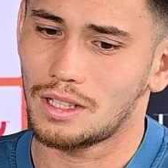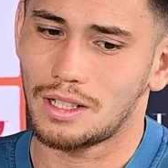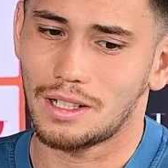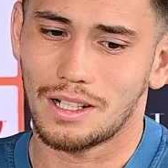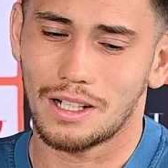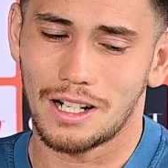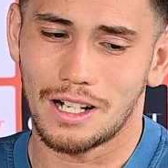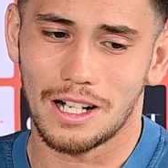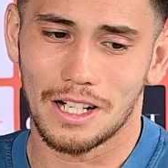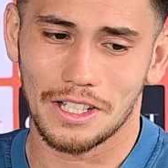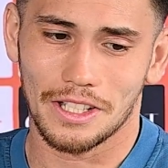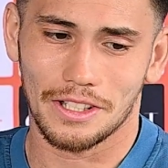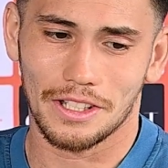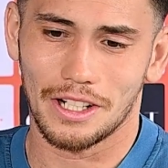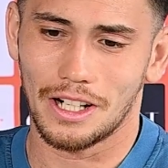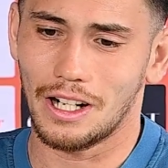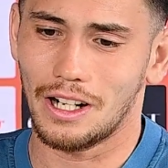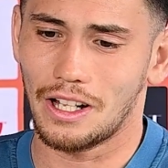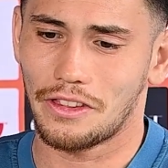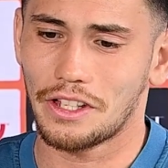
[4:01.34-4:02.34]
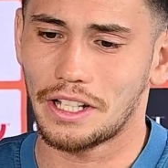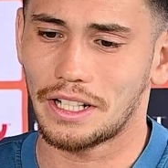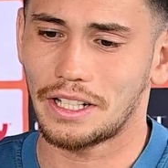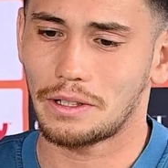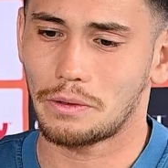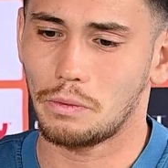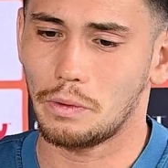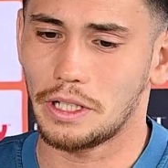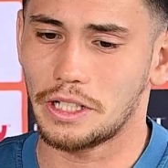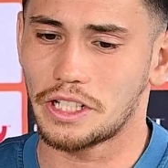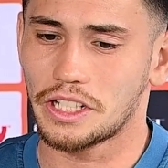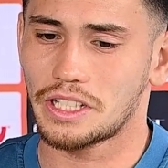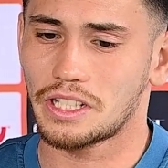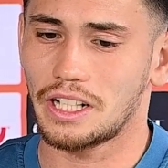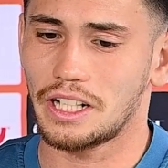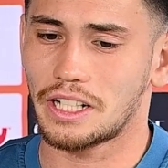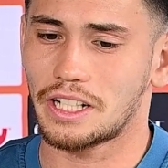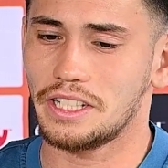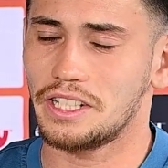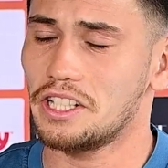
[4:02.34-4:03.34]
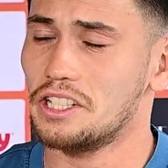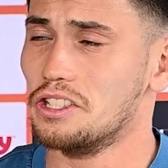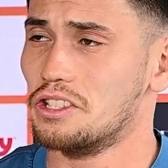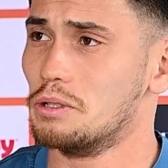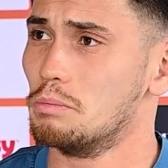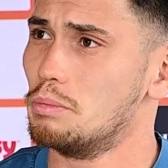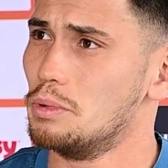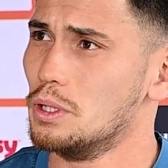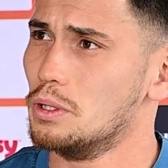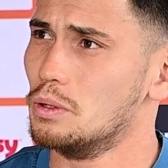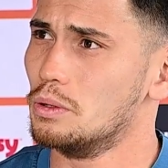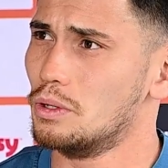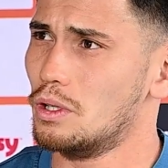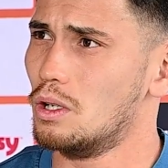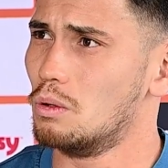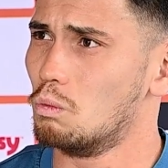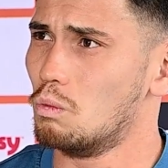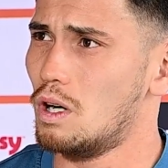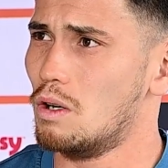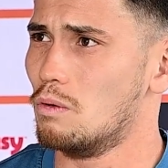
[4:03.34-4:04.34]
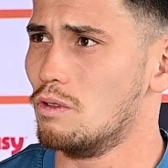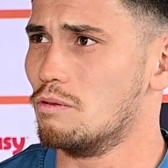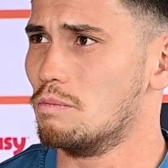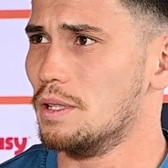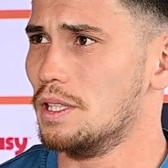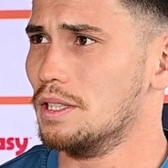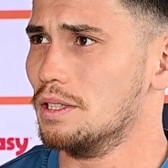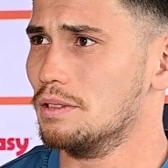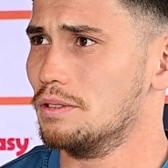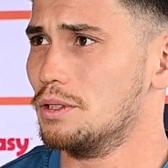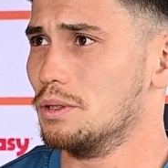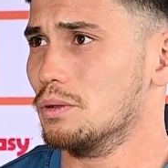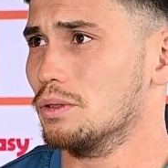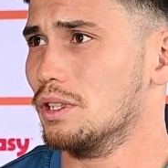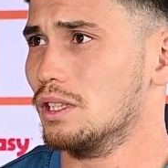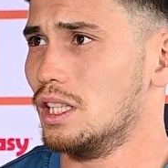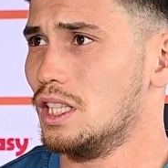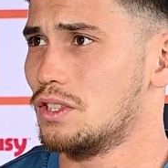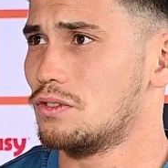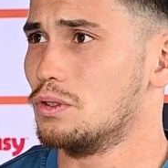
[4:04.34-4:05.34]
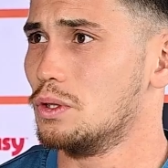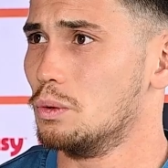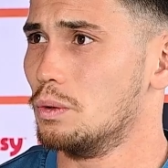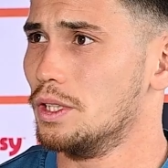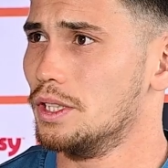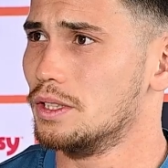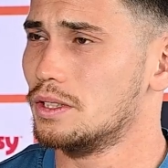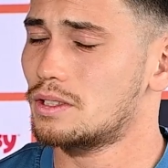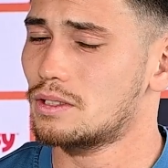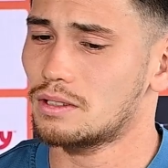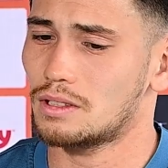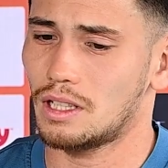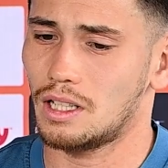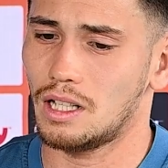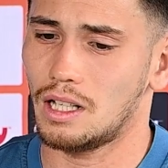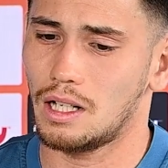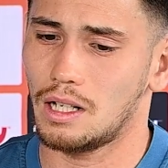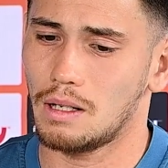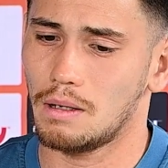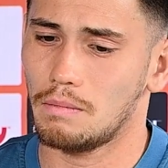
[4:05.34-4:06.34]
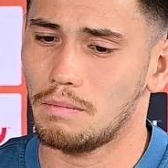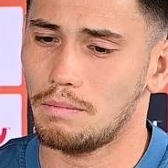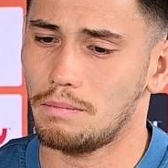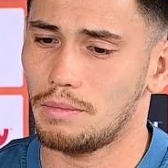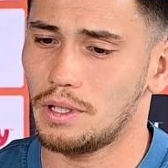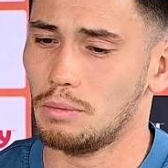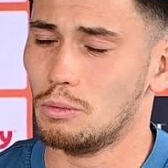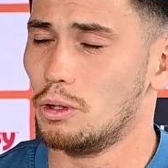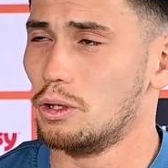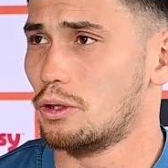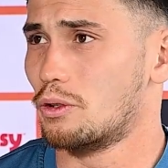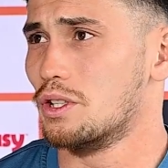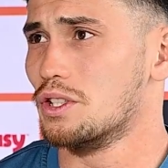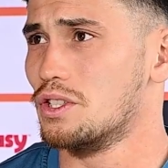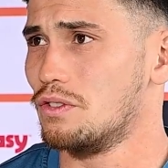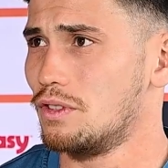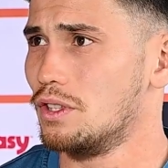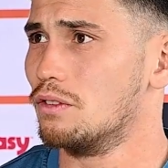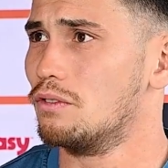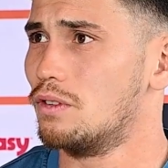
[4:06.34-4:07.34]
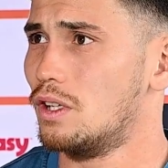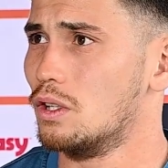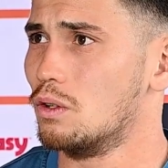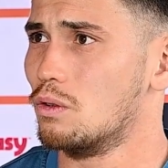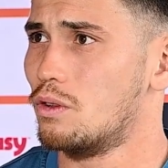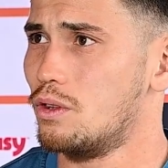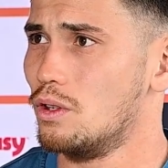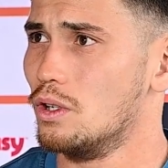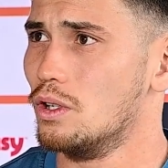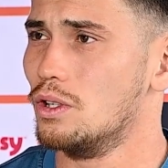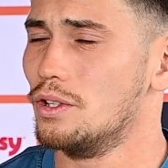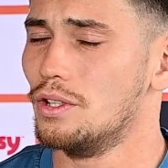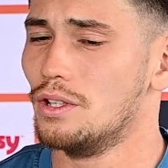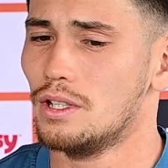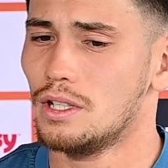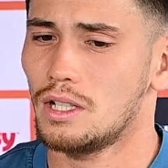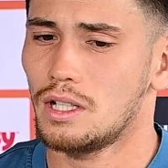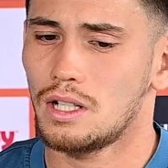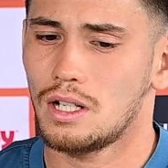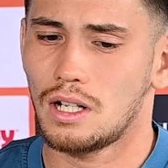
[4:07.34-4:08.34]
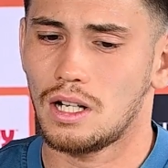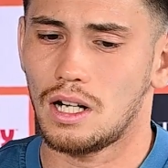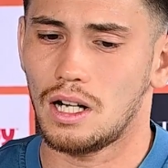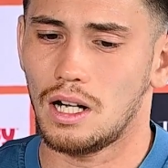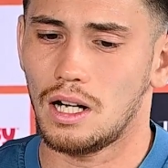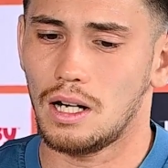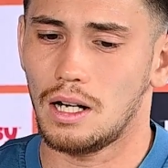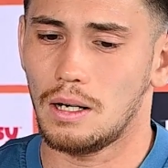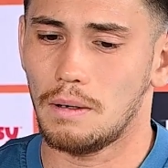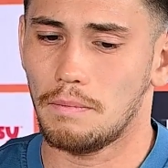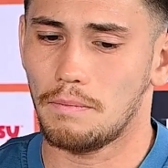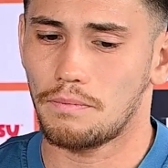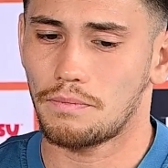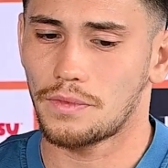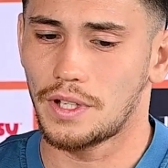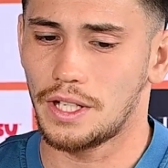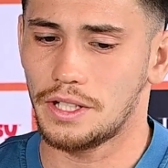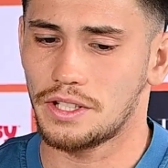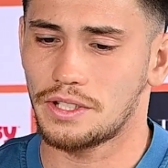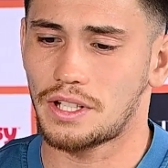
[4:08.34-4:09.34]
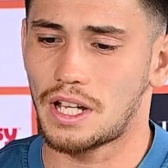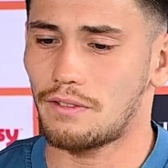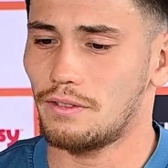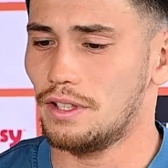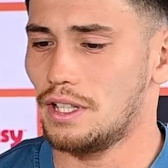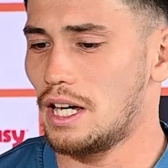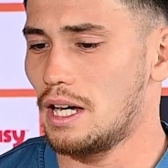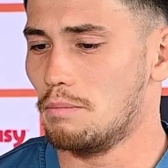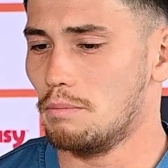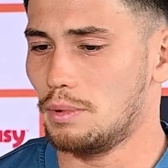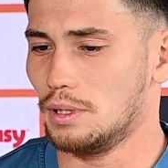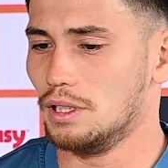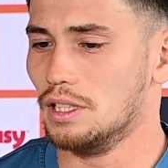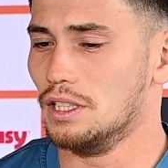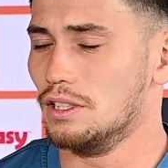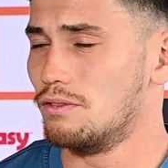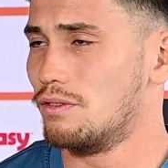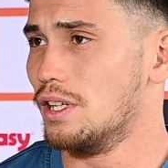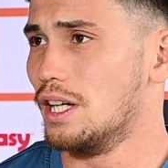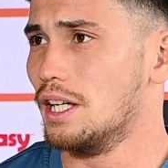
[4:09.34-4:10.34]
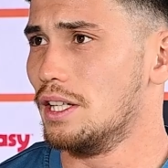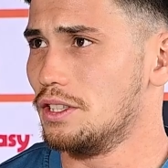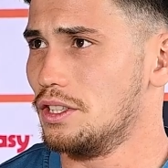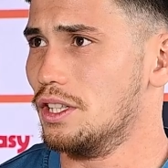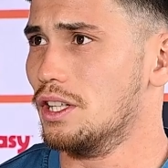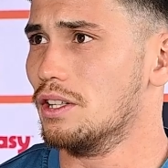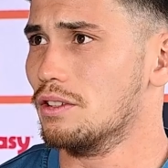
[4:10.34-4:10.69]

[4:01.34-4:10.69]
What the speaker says: I think we're just going to continue to build on what we've been doing the last few weeks, be more aggressive in the final third, and just having that belief that,